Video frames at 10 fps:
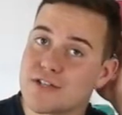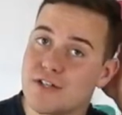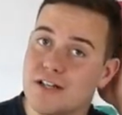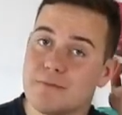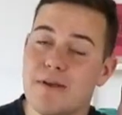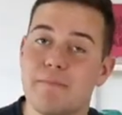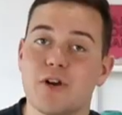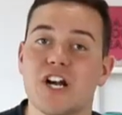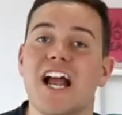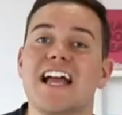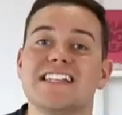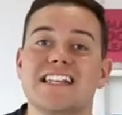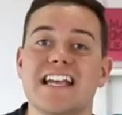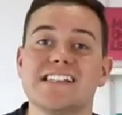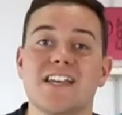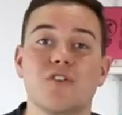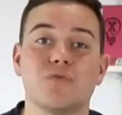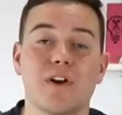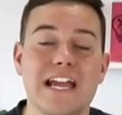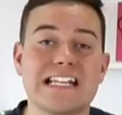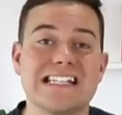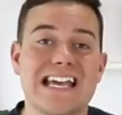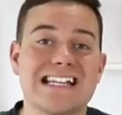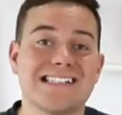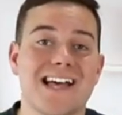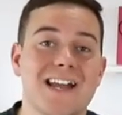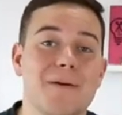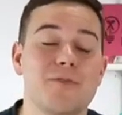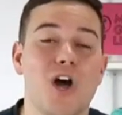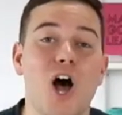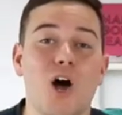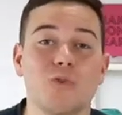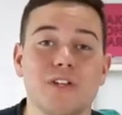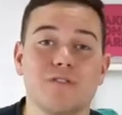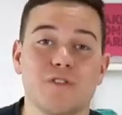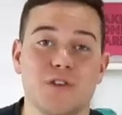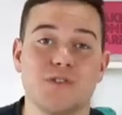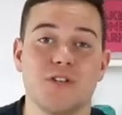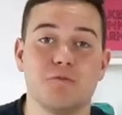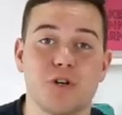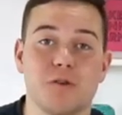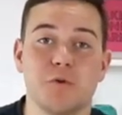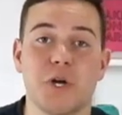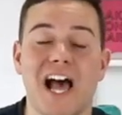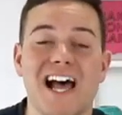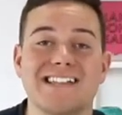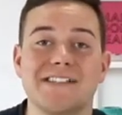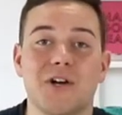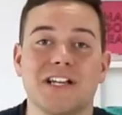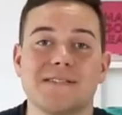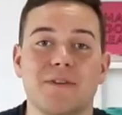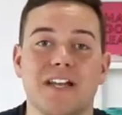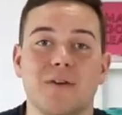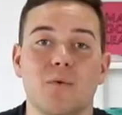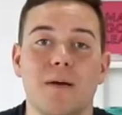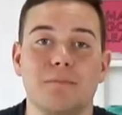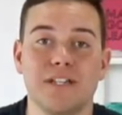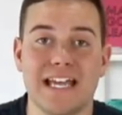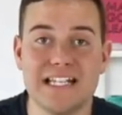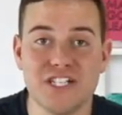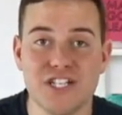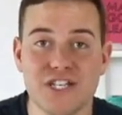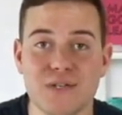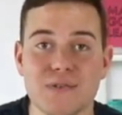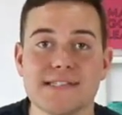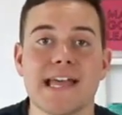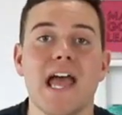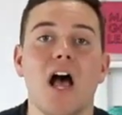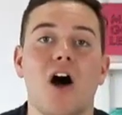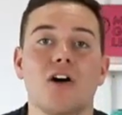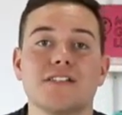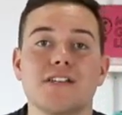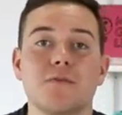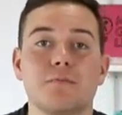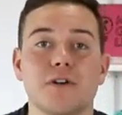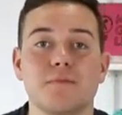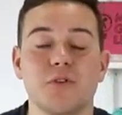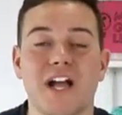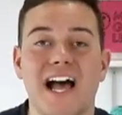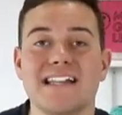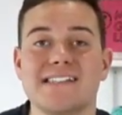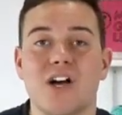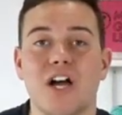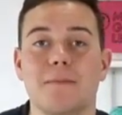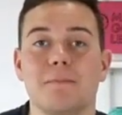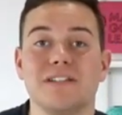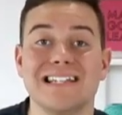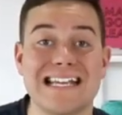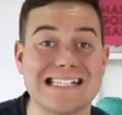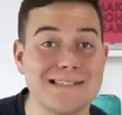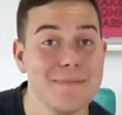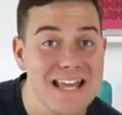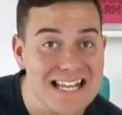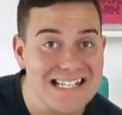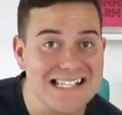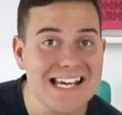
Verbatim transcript: Gonna Learn member, today is a great day to sign up, not only for those new printable guides on explaining what blade to use, also printable guides on placement